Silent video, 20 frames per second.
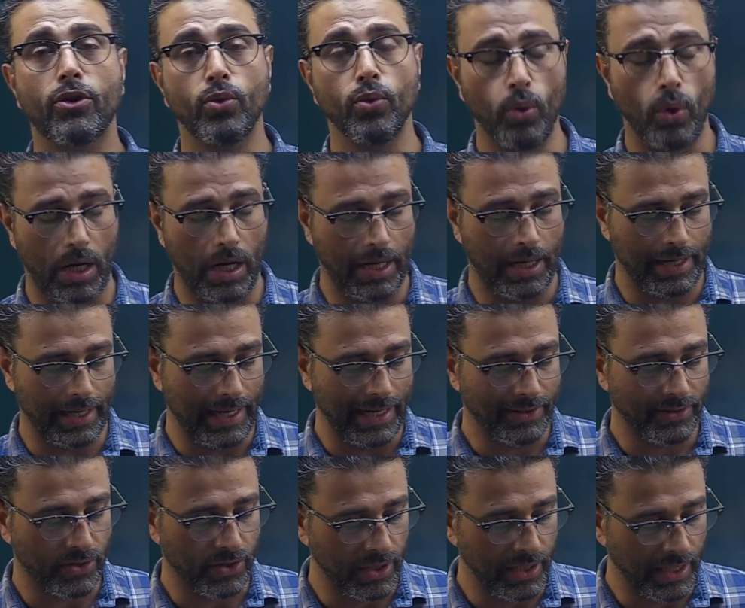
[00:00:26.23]
2r
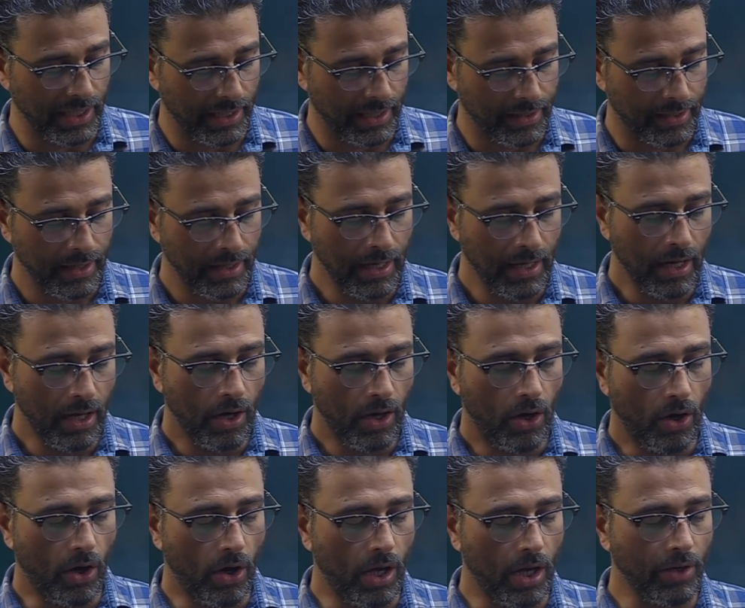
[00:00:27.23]
and 3r,
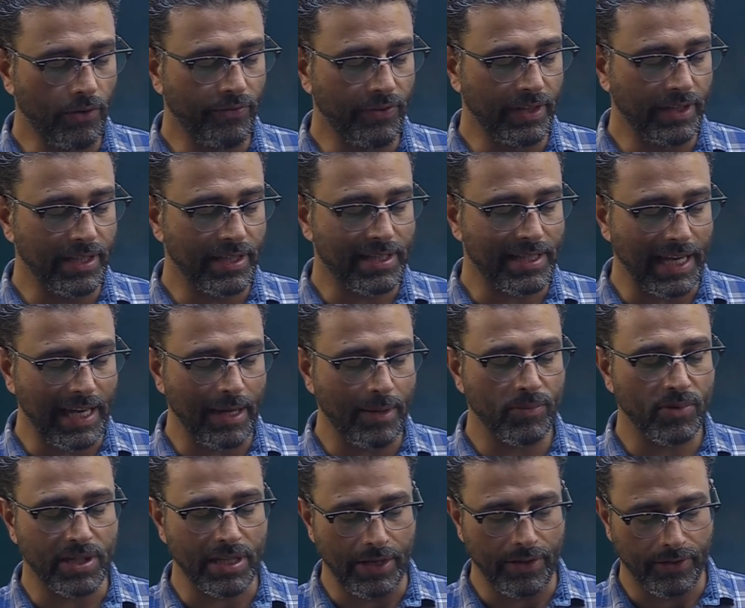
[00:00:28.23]
all with the
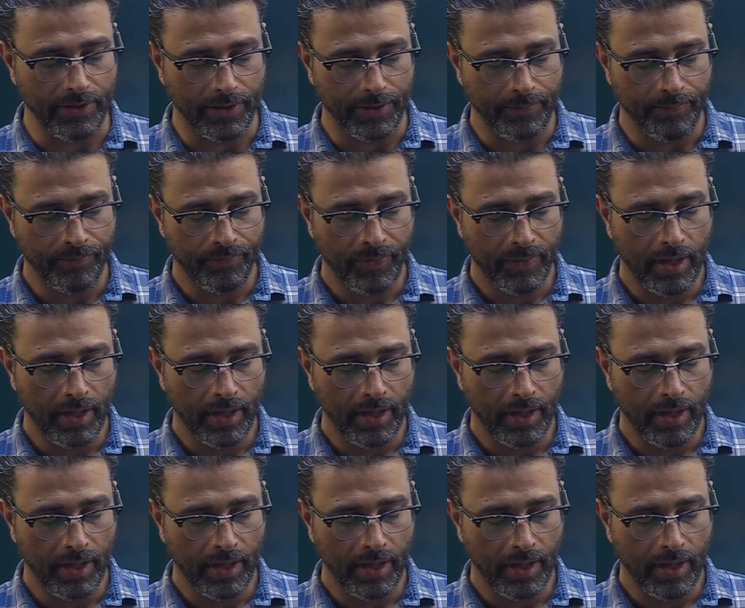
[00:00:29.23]
same center.